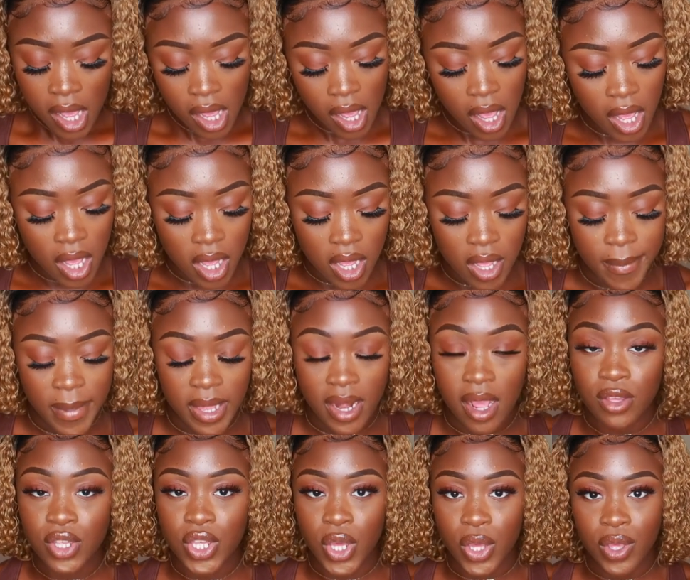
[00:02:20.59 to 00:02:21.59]
And
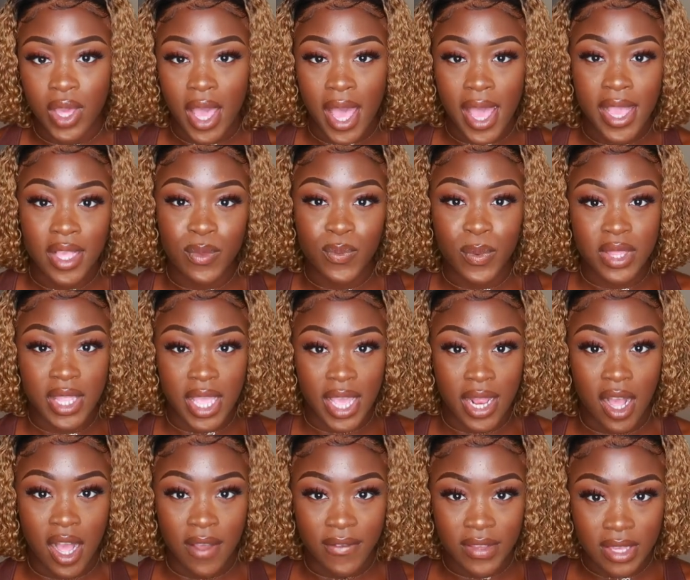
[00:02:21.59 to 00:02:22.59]
I'll show you guys what
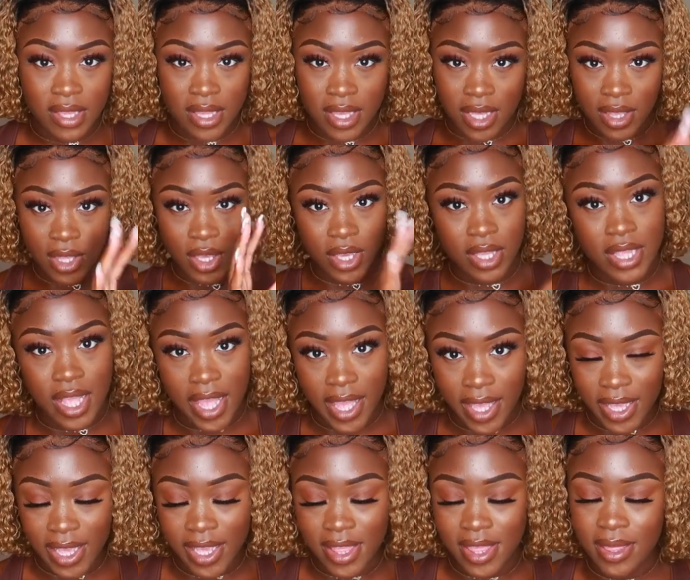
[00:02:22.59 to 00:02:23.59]
that obviously looks
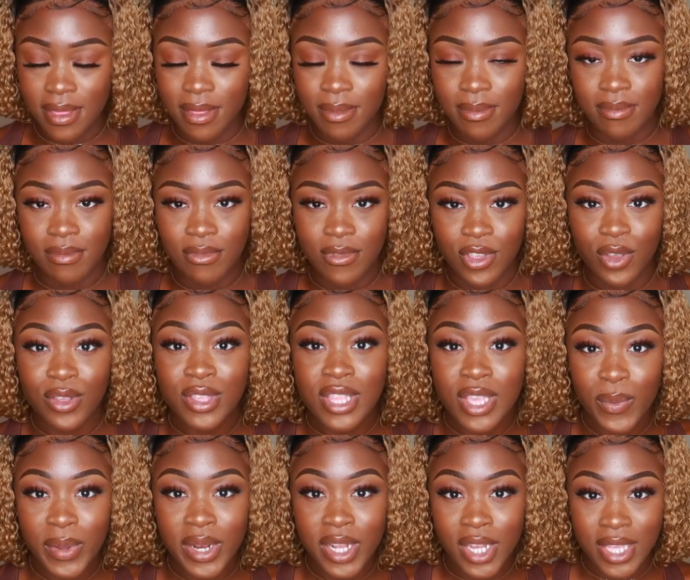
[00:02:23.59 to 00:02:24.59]
like. And you'll
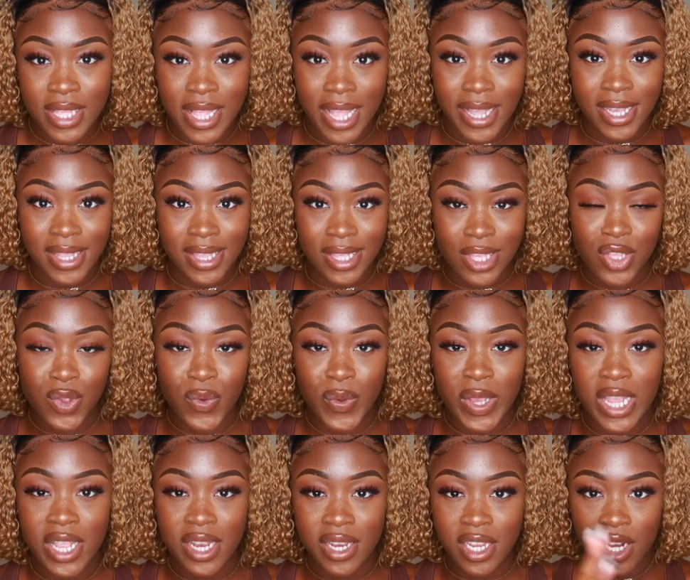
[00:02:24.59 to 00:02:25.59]
see what it looks like on the
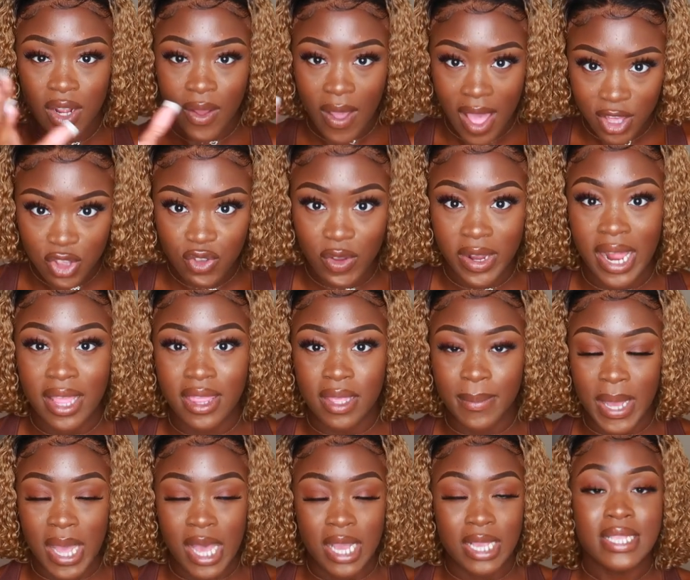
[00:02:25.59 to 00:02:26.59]
screen, you know, straight out the
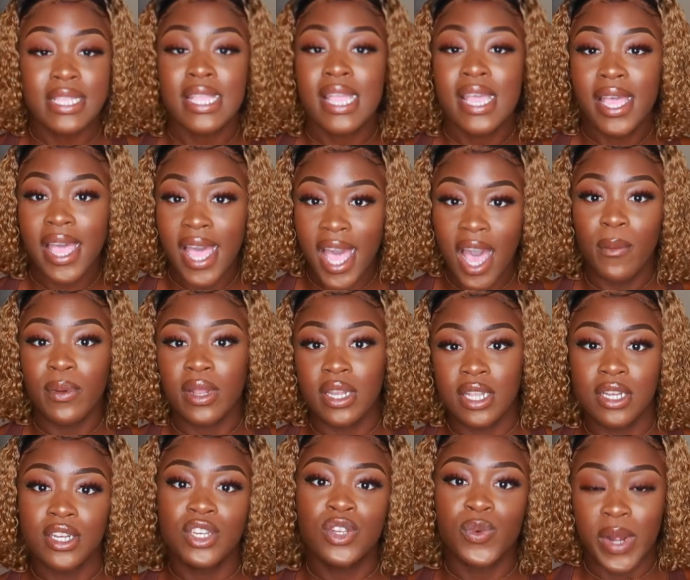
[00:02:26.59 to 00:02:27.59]
box, how it
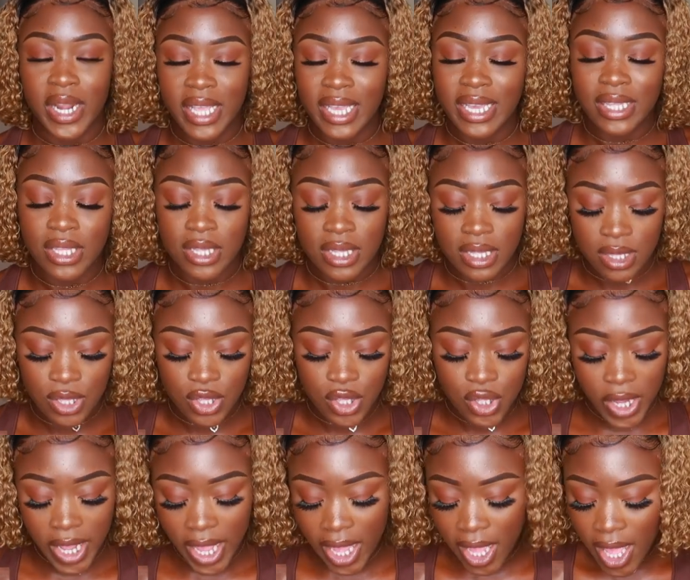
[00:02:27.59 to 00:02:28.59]
looked 20 inches
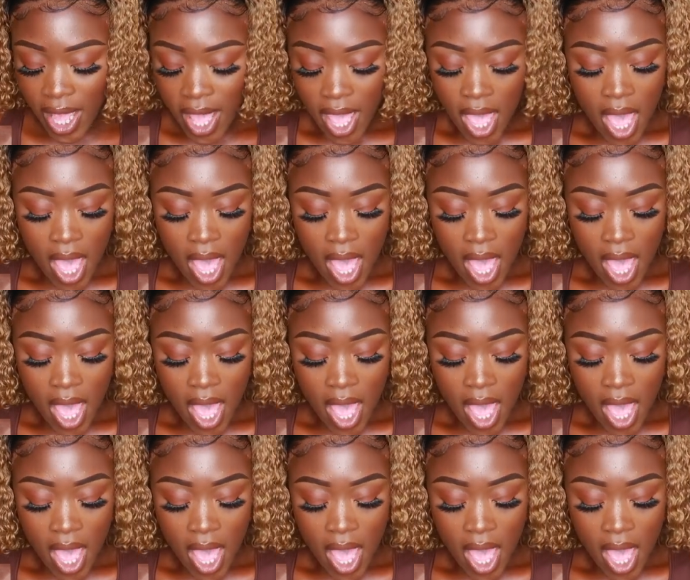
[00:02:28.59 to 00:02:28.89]
straight.